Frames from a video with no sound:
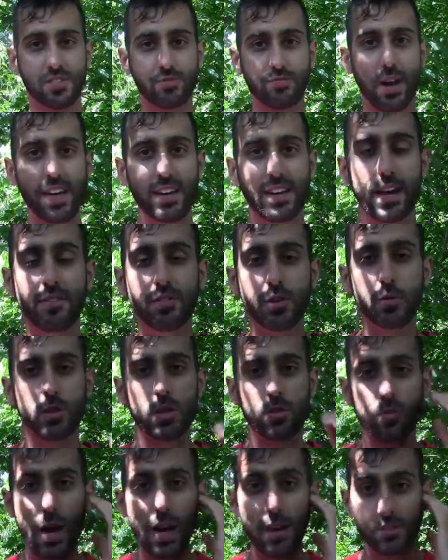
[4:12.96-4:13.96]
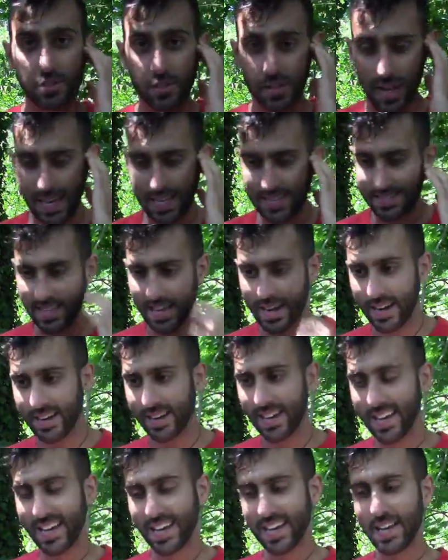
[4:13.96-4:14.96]
right? Everyone around you has that and
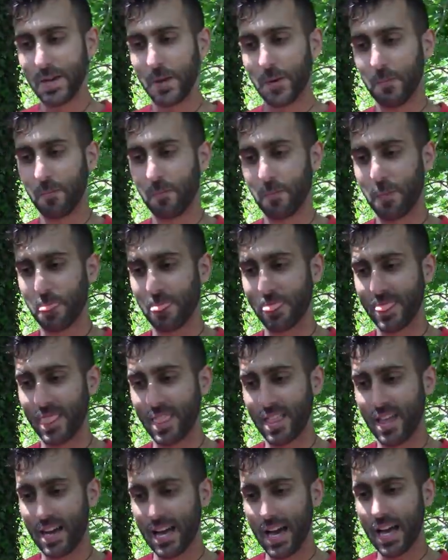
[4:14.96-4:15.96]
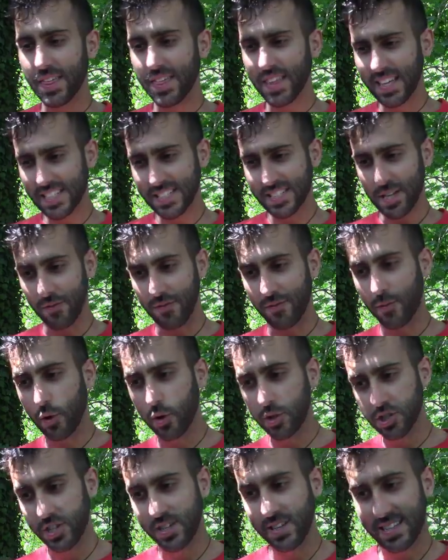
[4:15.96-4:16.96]
I think it's
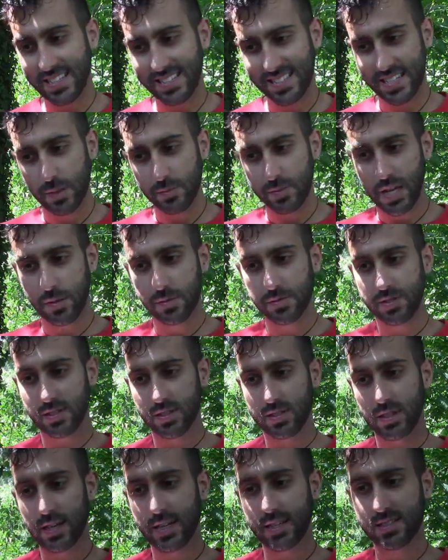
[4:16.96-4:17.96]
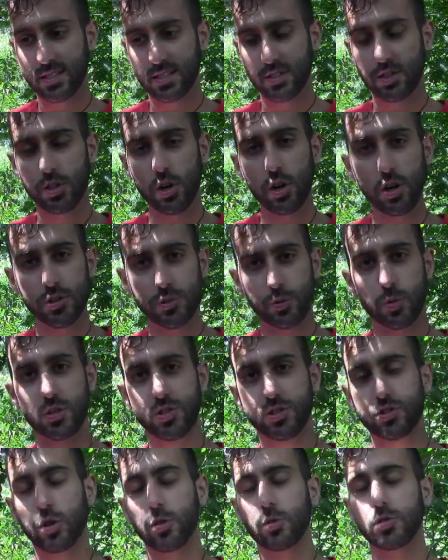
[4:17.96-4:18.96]
unfortunate that sometimes as adults we're
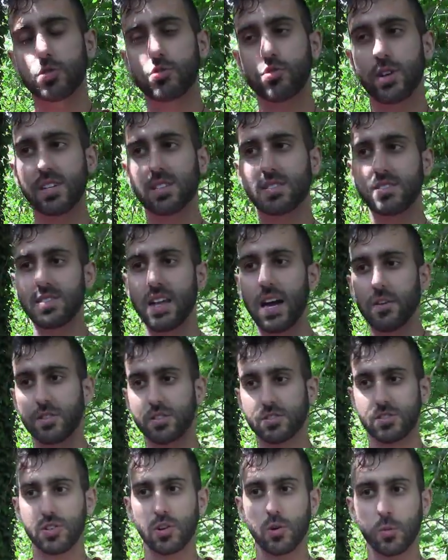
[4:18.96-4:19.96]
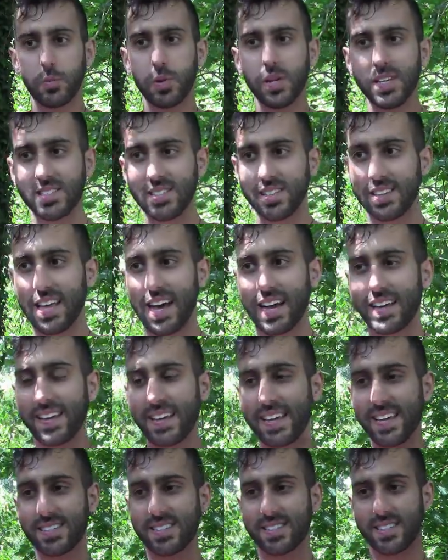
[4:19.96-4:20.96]
so stressed out and so busy that
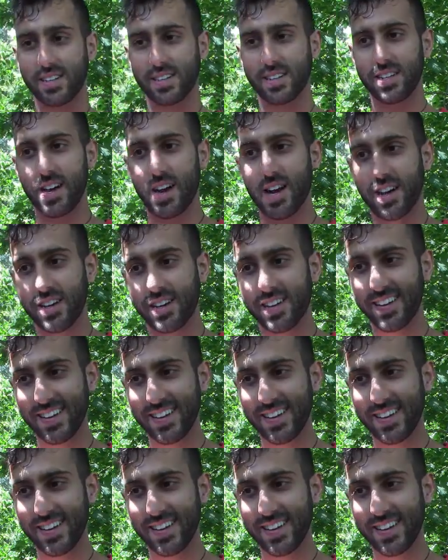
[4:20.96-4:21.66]
kids cannot